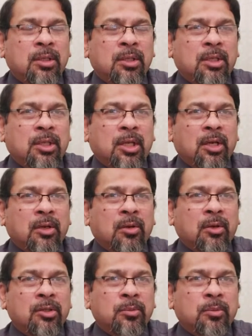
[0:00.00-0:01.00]
it can
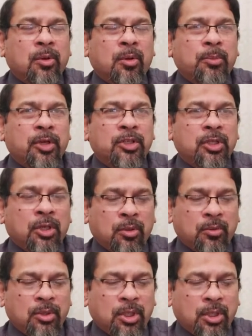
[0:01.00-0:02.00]
cause compression
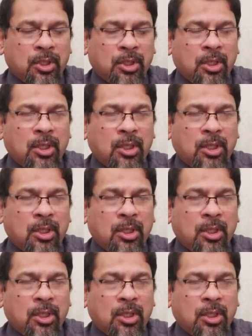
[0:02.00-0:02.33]
of the